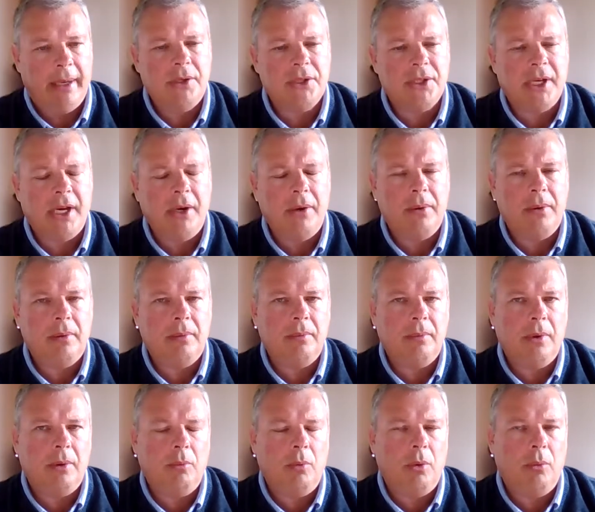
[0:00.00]
So
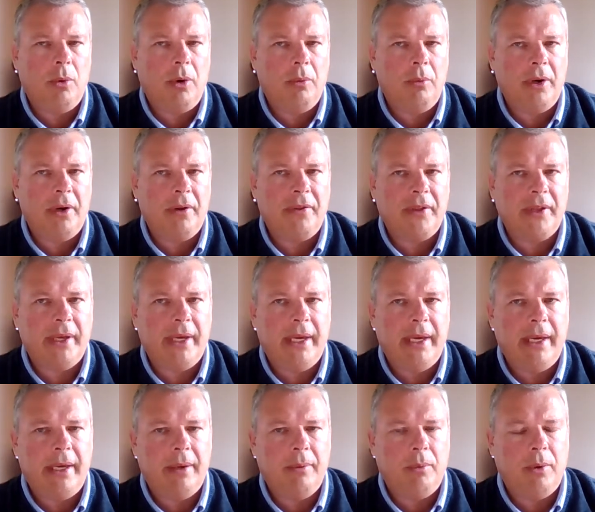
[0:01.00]
one of
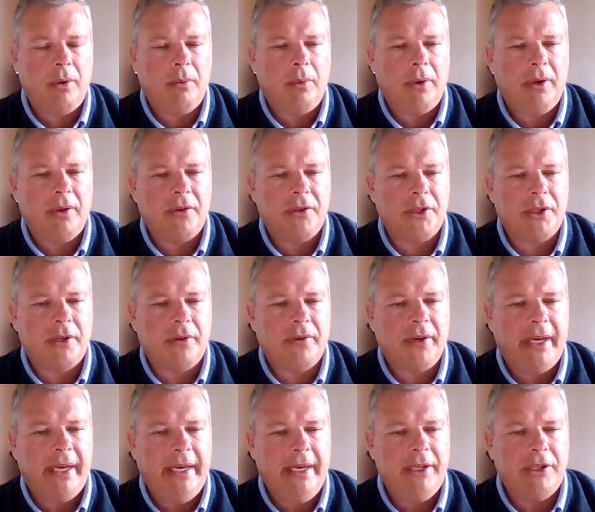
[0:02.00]
the sort of
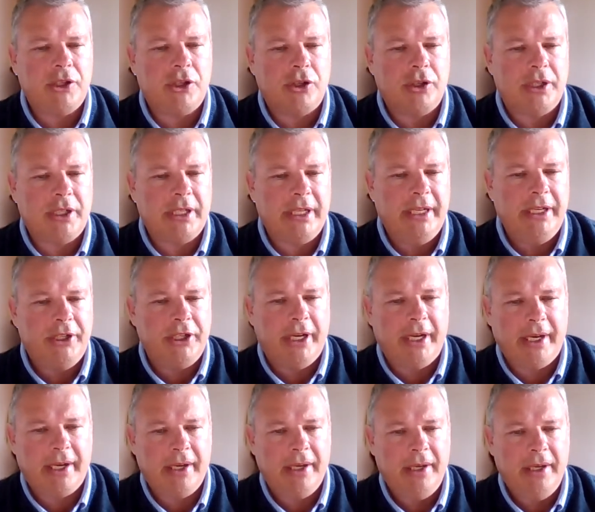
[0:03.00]
key
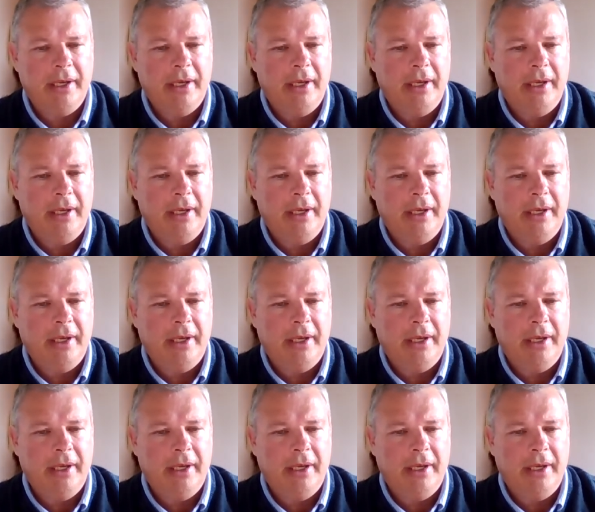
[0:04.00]
strategic